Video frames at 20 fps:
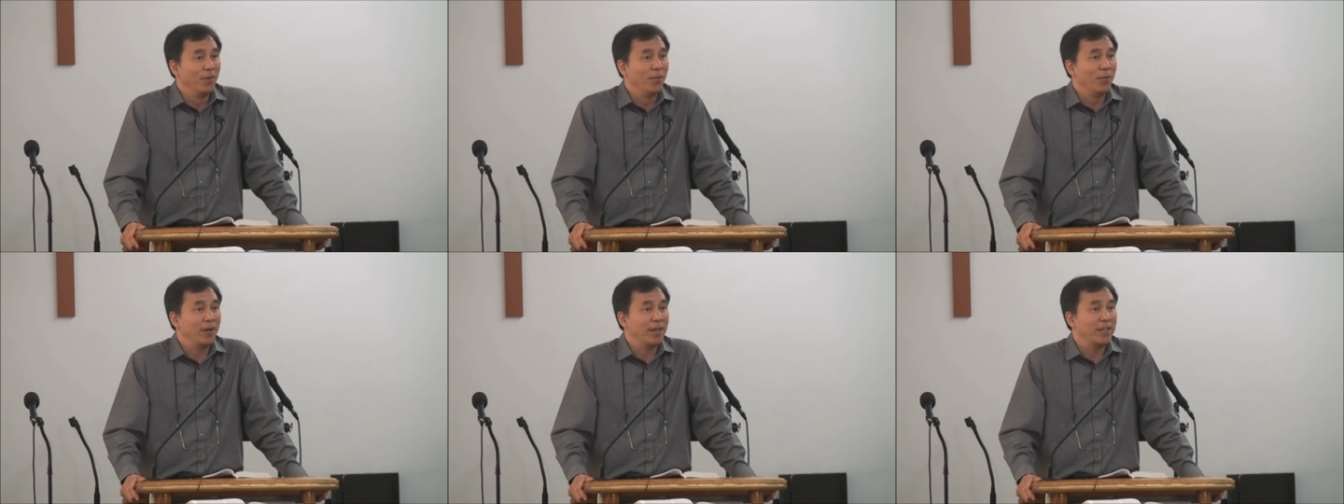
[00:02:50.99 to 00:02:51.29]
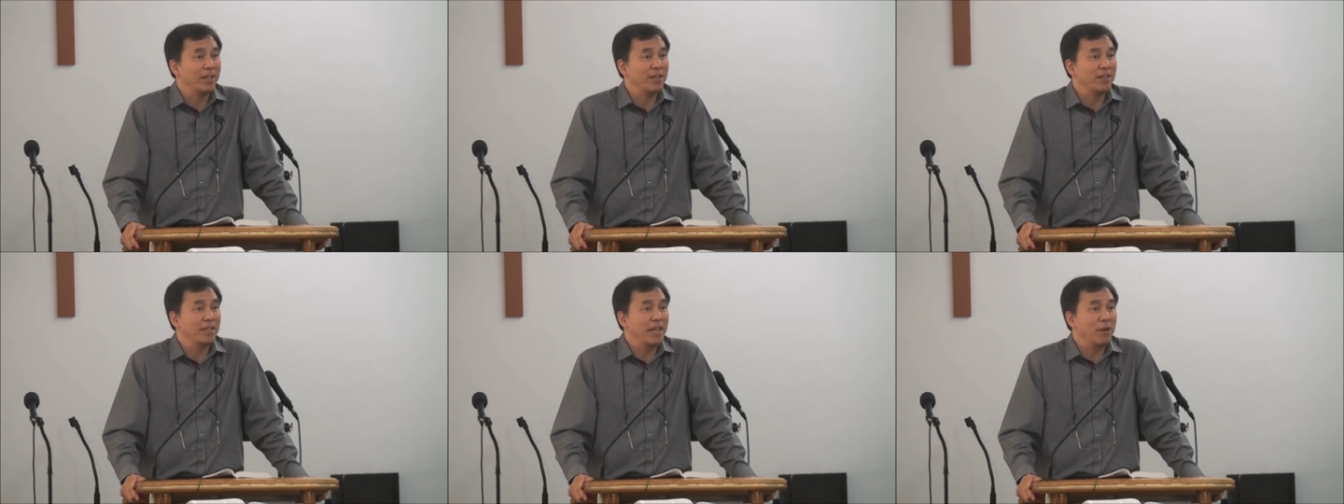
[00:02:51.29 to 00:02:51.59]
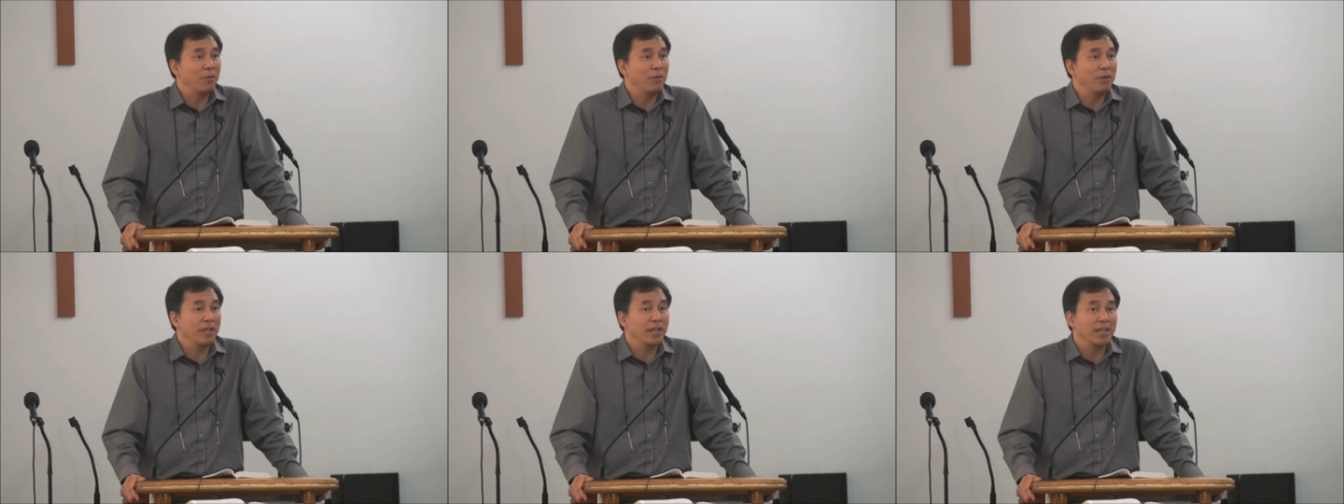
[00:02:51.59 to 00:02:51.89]
whether
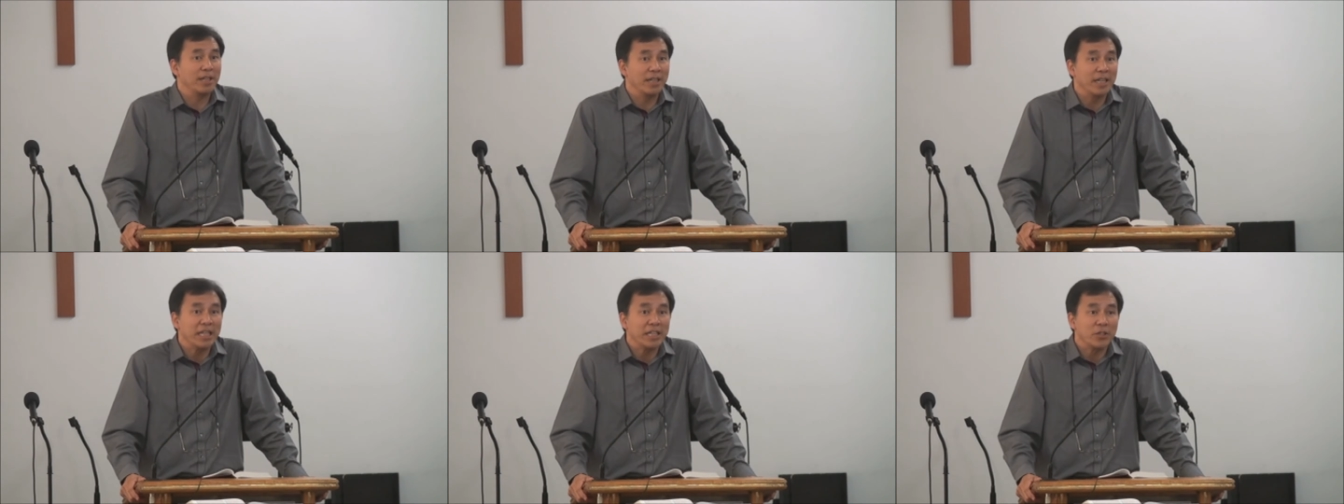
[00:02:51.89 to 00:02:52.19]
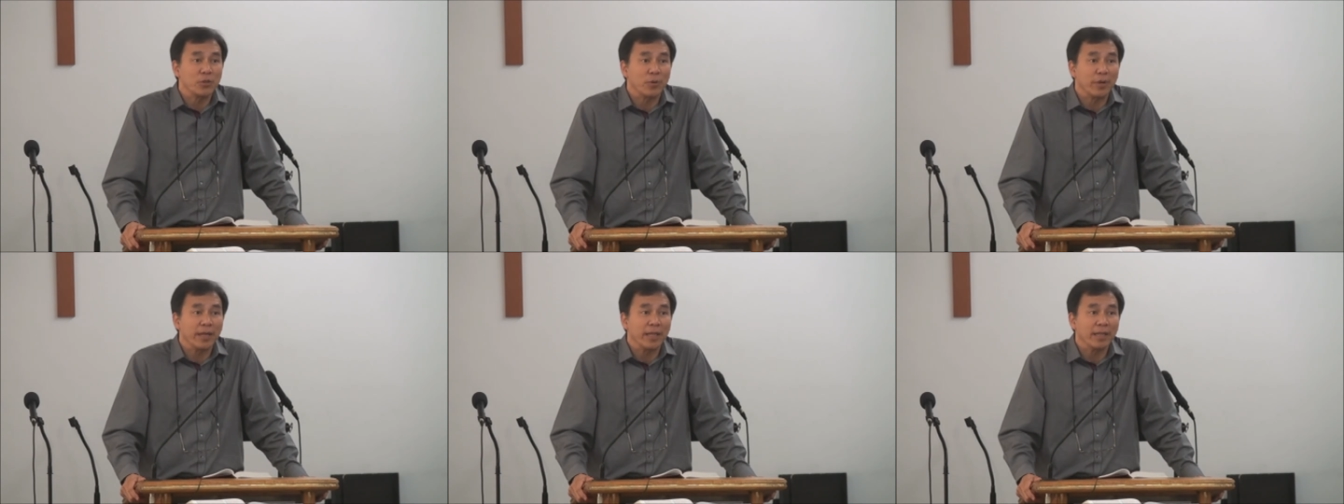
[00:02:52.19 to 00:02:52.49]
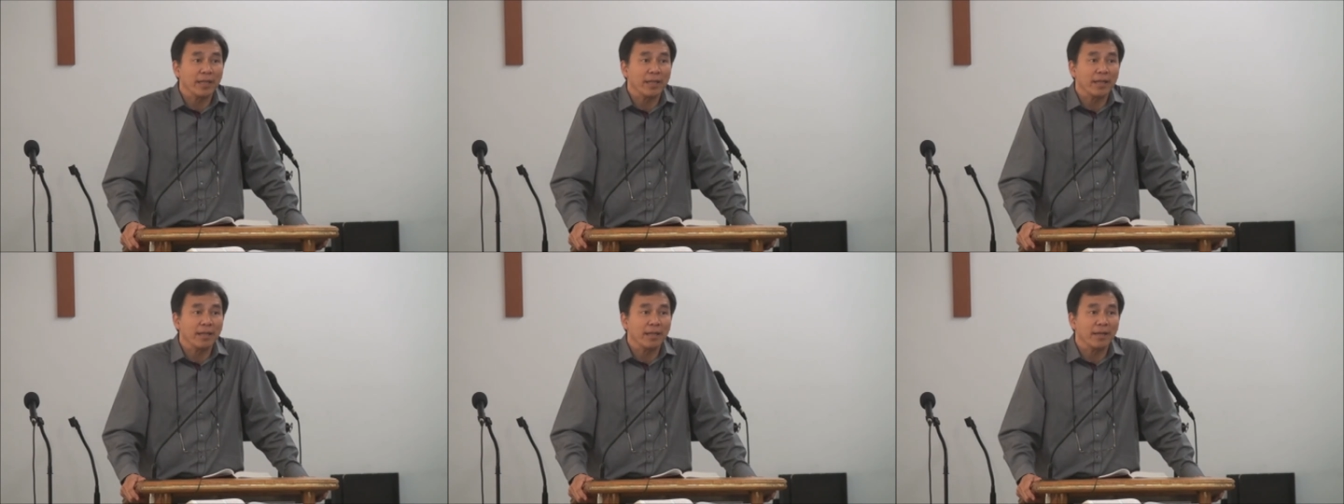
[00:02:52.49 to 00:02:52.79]
they will agree to
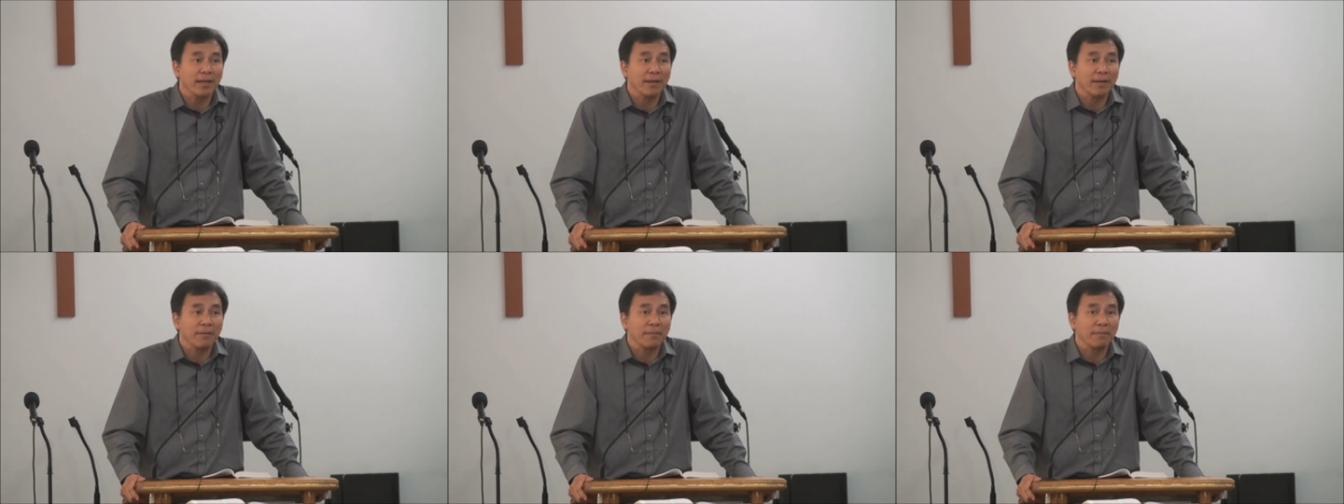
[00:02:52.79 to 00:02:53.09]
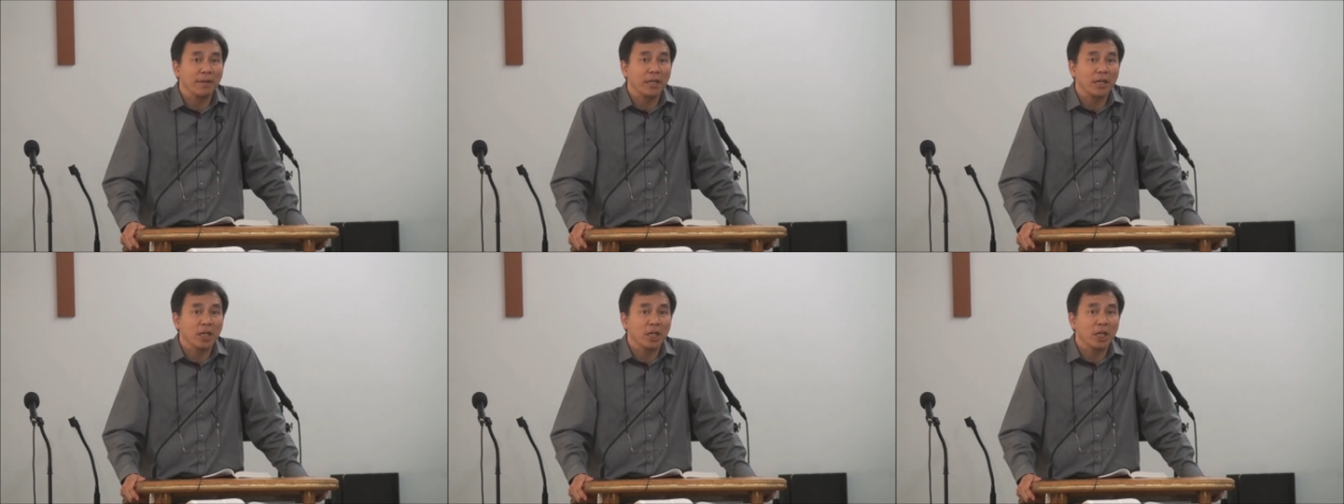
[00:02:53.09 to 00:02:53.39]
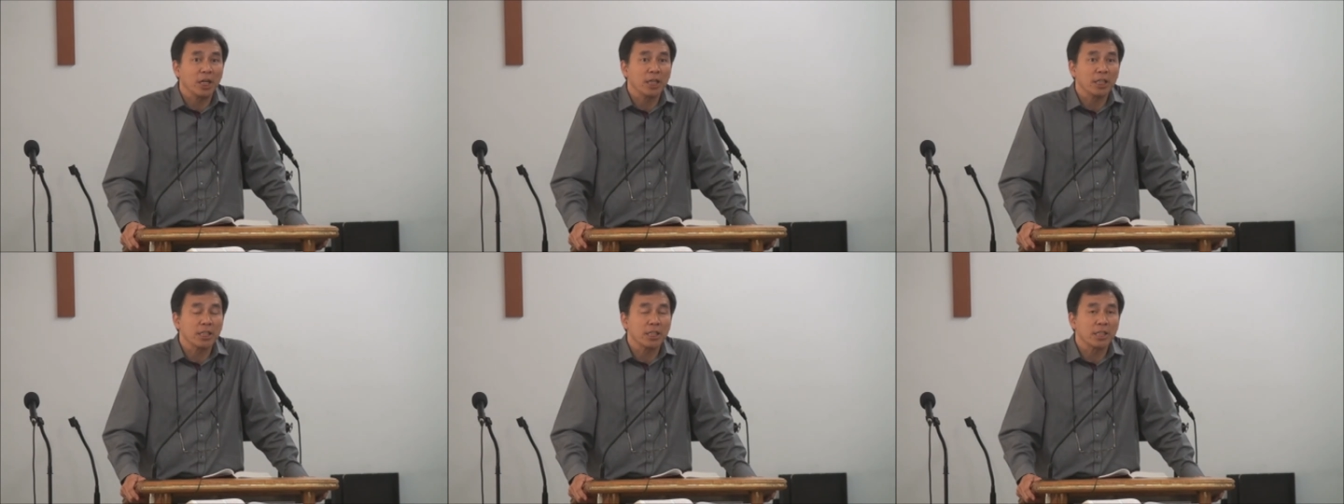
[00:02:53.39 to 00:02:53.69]
it
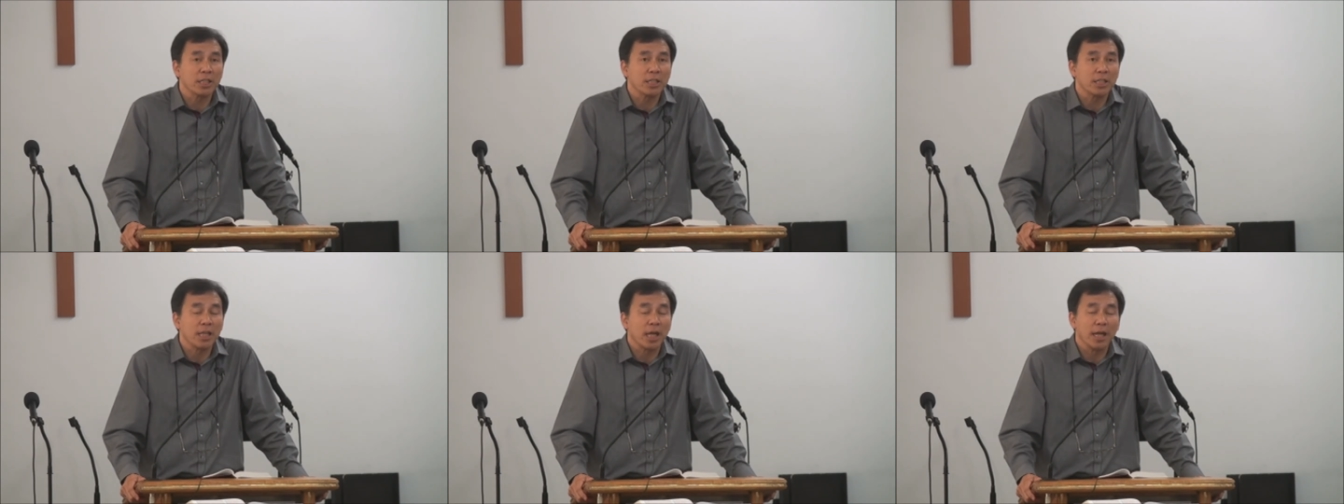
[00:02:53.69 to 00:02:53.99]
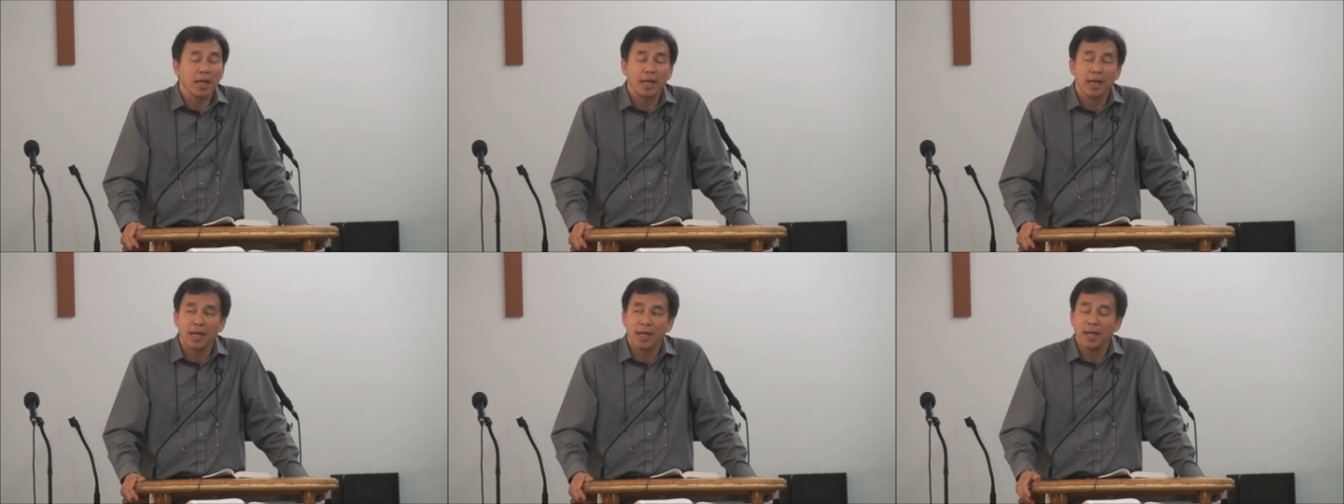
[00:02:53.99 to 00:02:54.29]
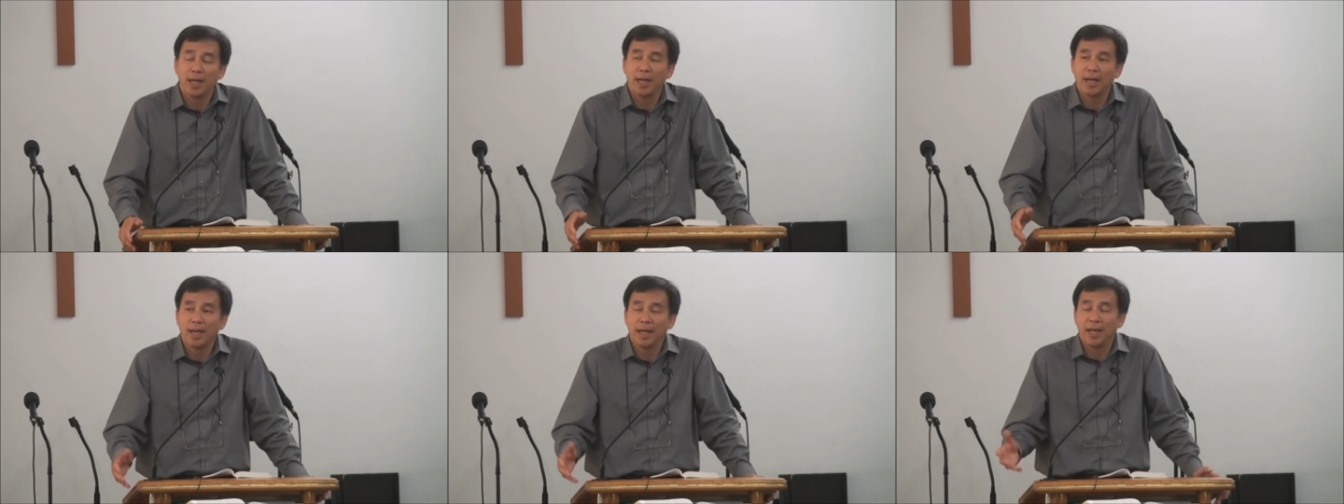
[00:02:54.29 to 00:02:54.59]
because
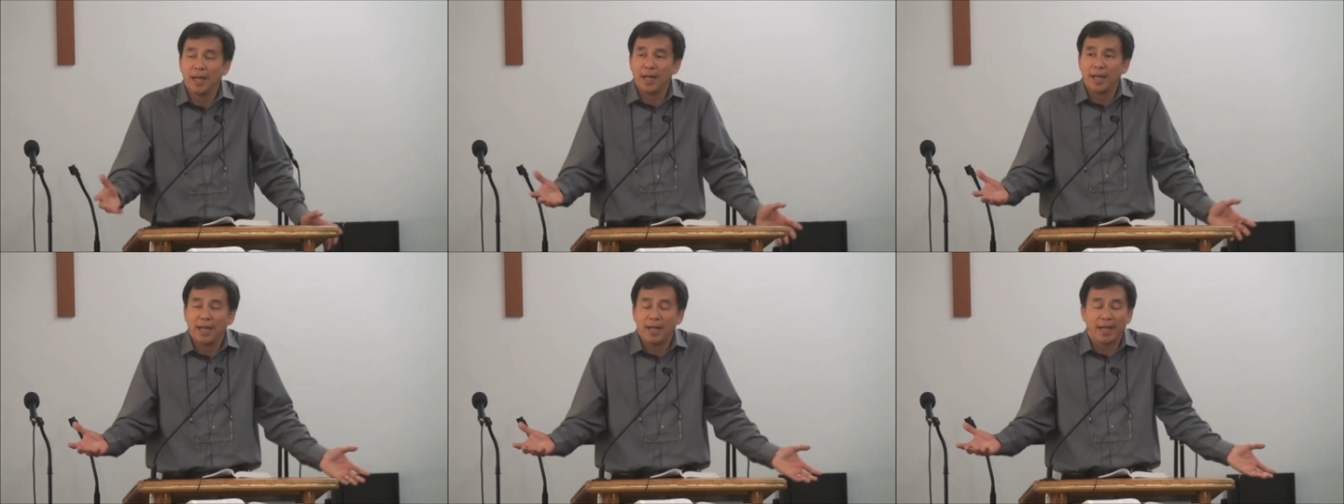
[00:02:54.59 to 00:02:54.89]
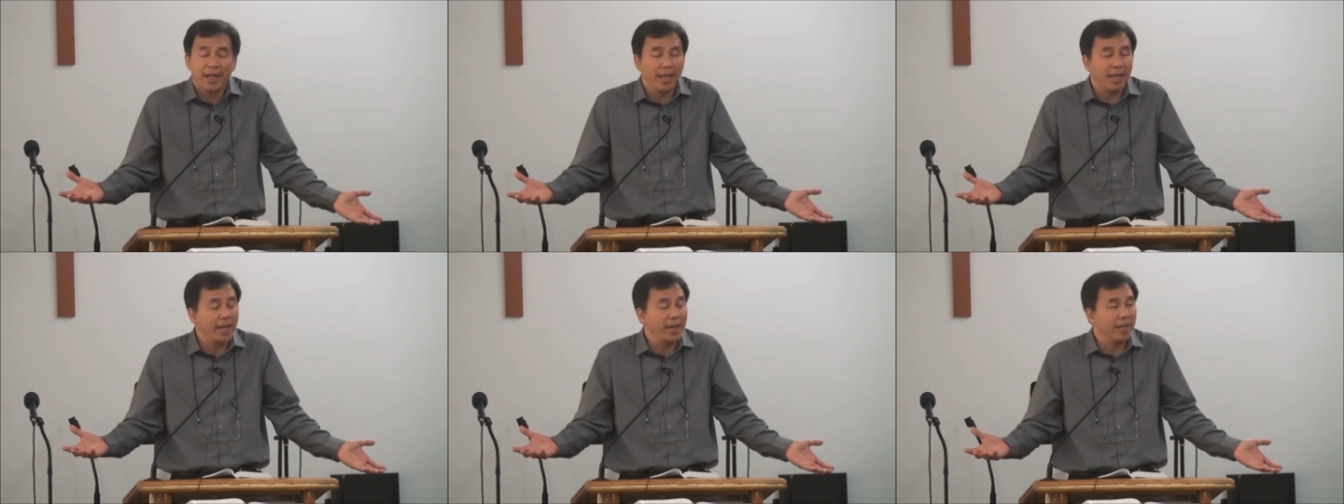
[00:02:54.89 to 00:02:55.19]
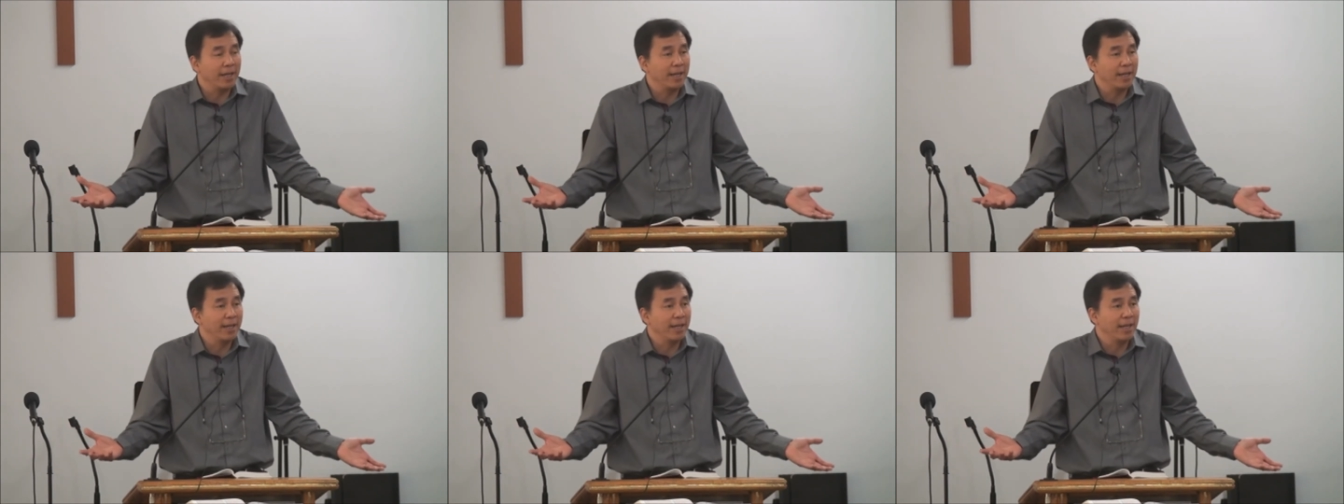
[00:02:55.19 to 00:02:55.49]

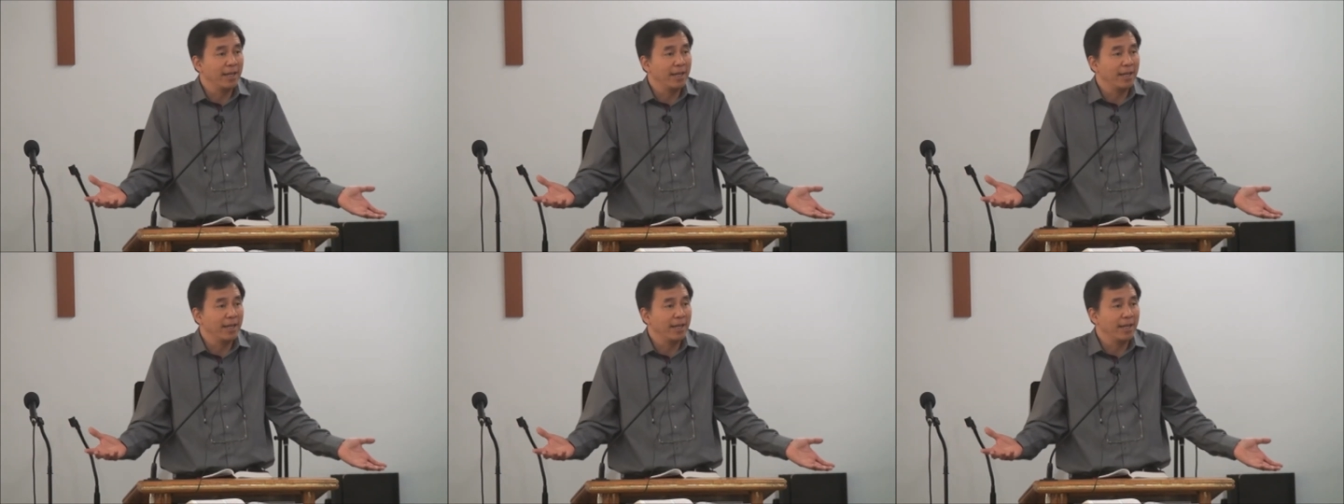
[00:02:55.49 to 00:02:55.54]
hey,